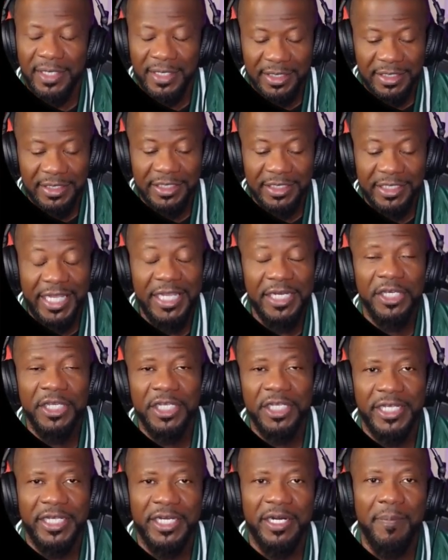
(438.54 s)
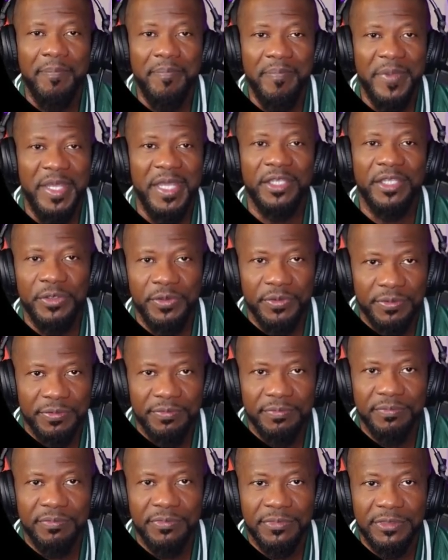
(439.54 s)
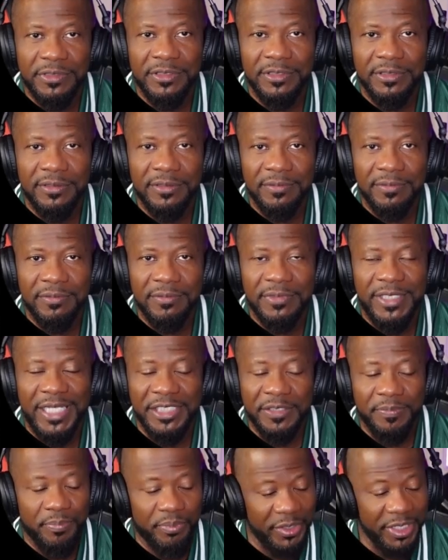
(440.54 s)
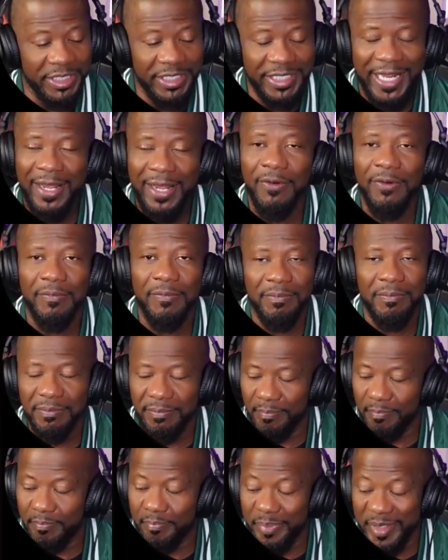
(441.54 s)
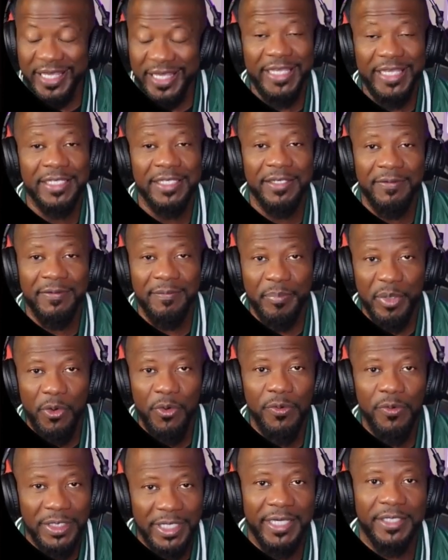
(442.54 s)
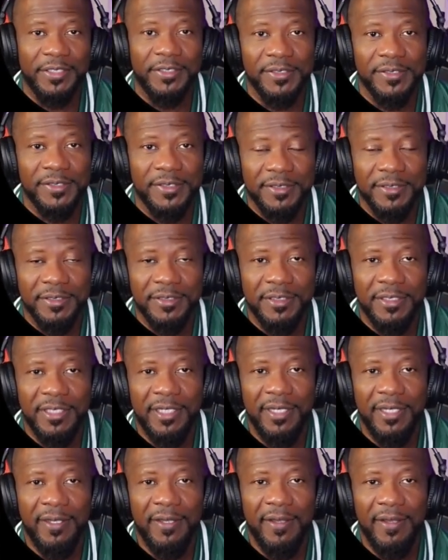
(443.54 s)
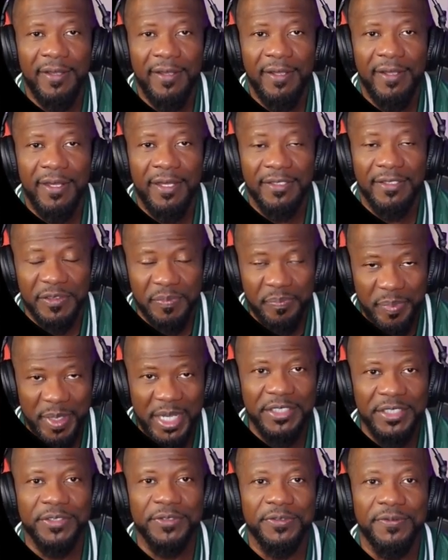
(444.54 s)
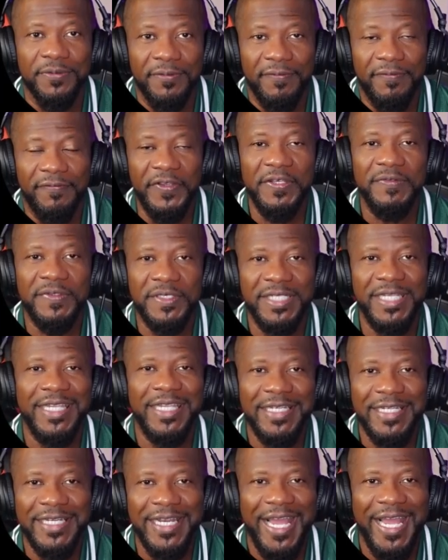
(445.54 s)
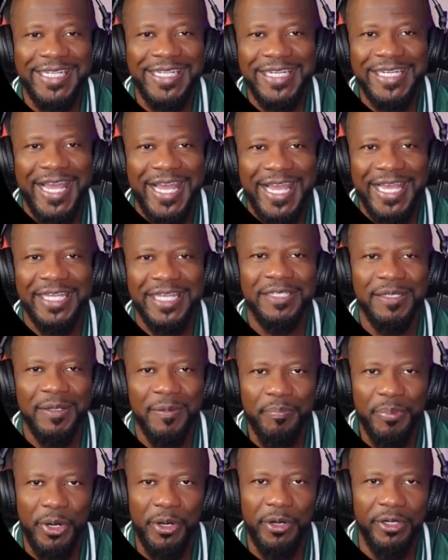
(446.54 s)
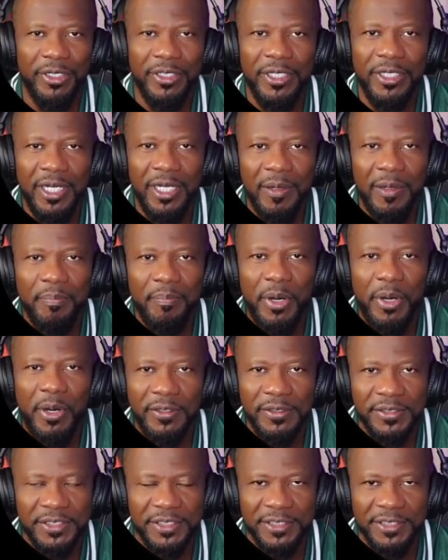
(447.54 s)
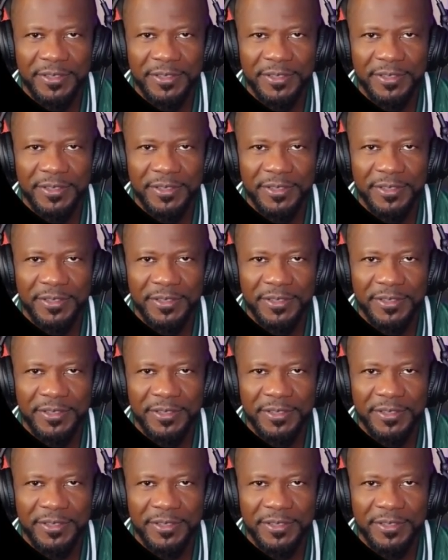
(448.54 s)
They looking at a menu that's printed out big bold letters, a special fifteen ninety nine per person